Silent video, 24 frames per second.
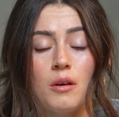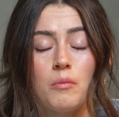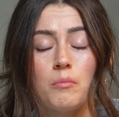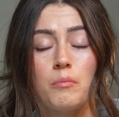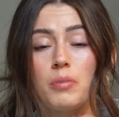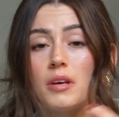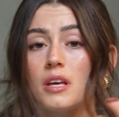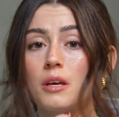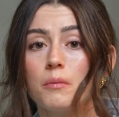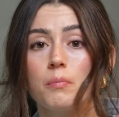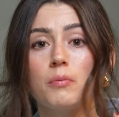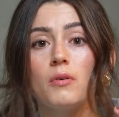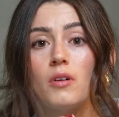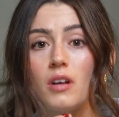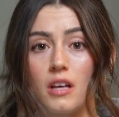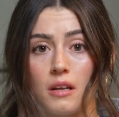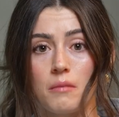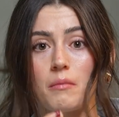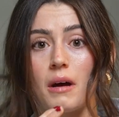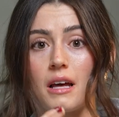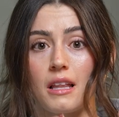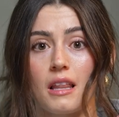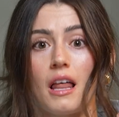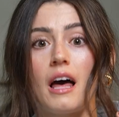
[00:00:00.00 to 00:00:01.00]
people in
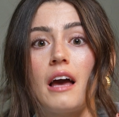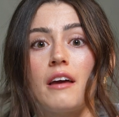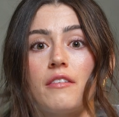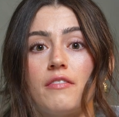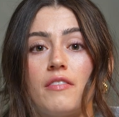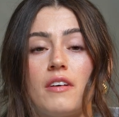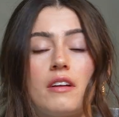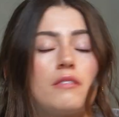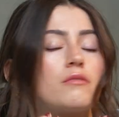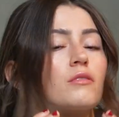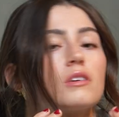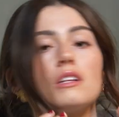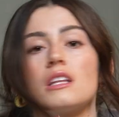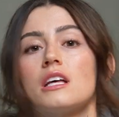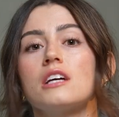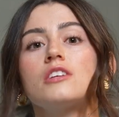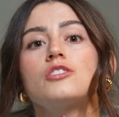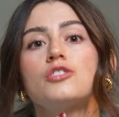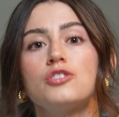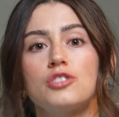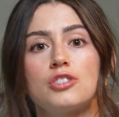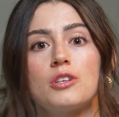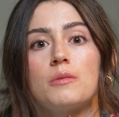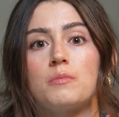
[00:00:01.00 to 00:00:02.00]
my life and
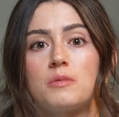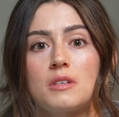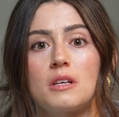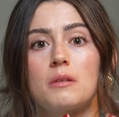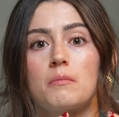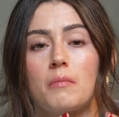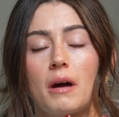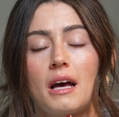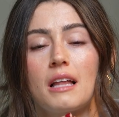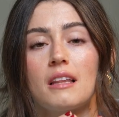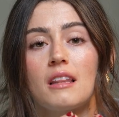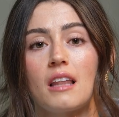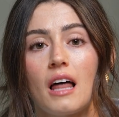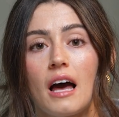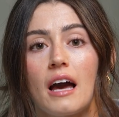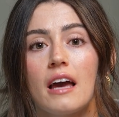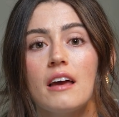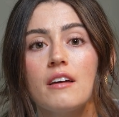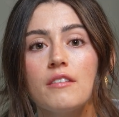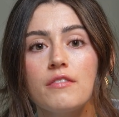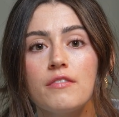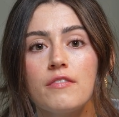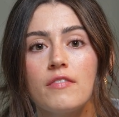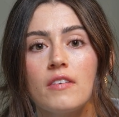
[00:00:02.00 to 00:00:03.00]
relationships in my
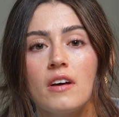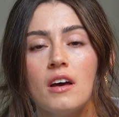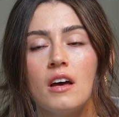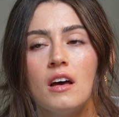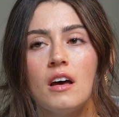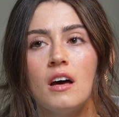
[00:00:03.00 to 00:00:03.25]
life